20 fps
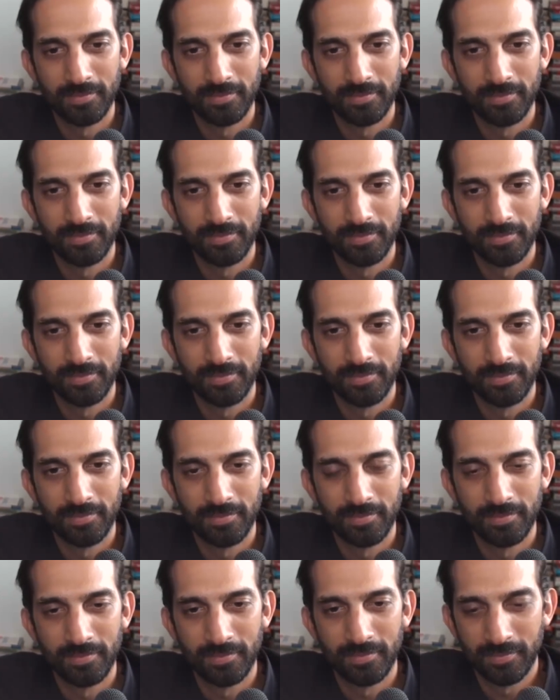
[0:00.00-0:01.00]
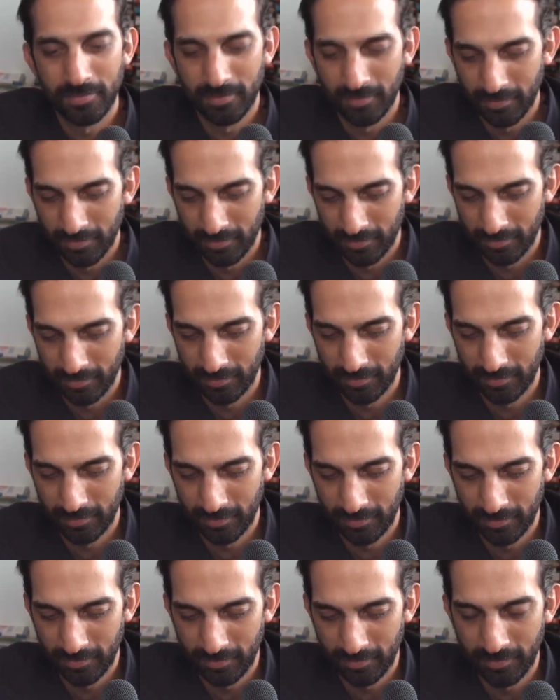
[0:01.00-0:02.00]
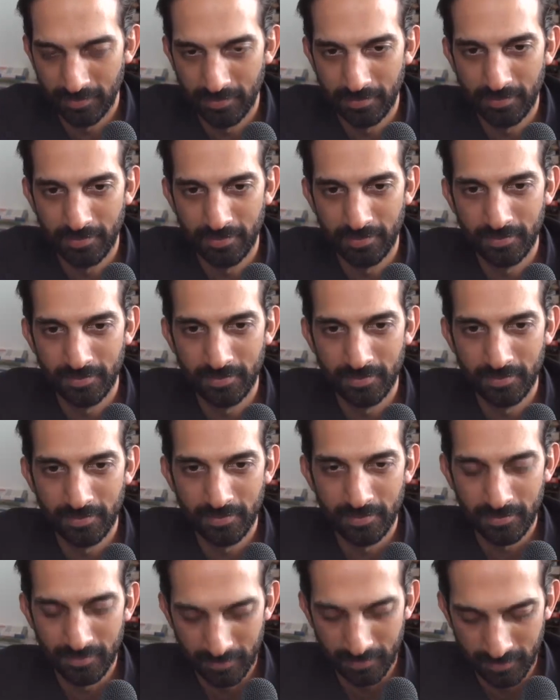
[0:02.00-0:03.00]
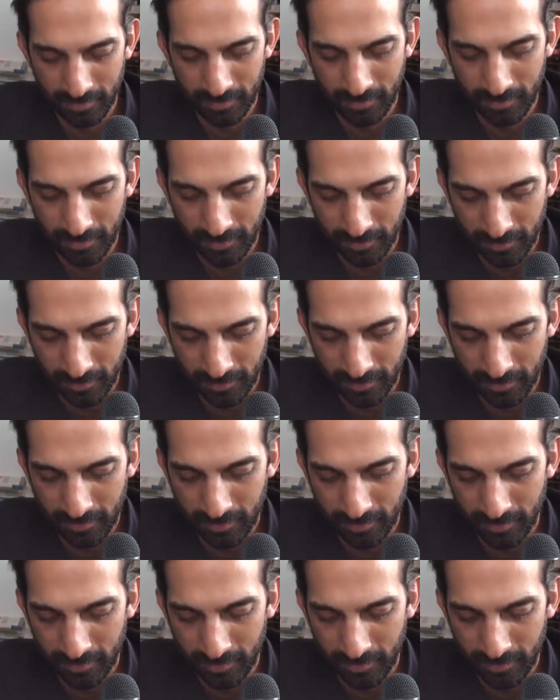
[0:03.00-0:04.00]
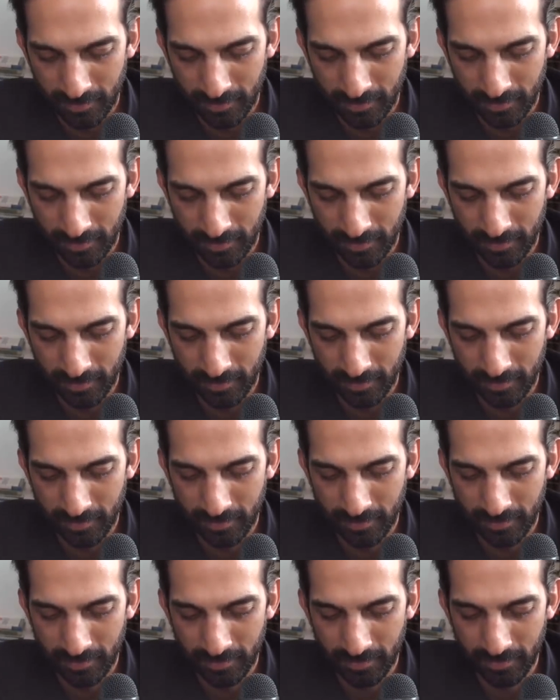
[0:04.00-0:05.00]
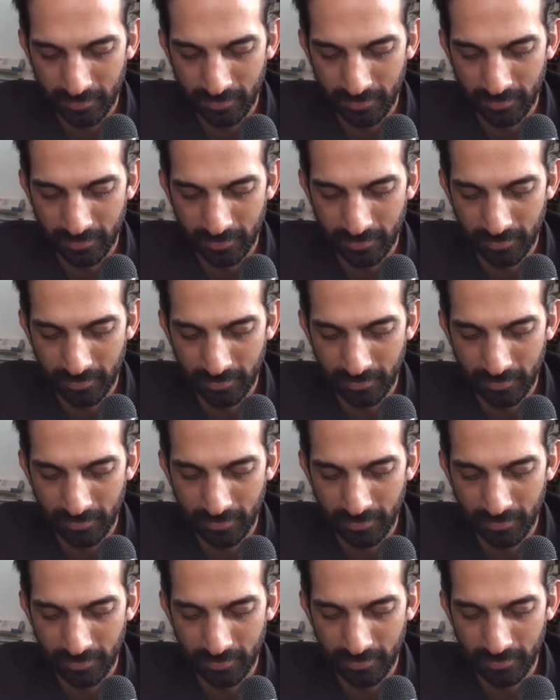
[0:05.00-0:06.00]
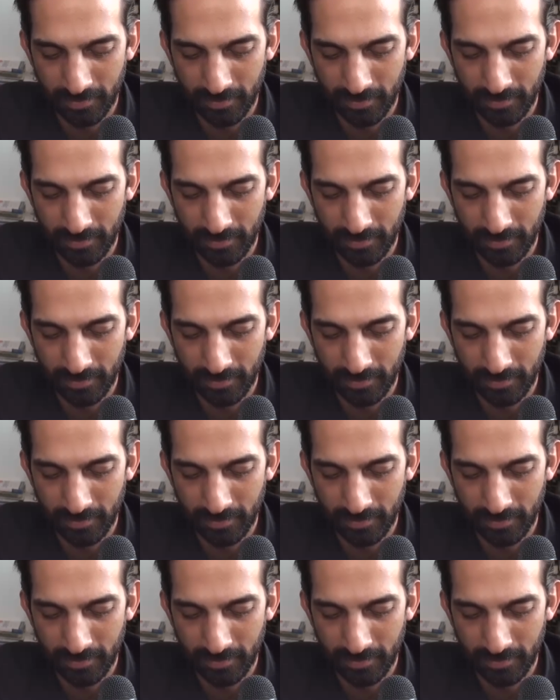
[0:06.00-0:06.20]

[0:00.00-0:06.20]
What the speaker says: [no speech]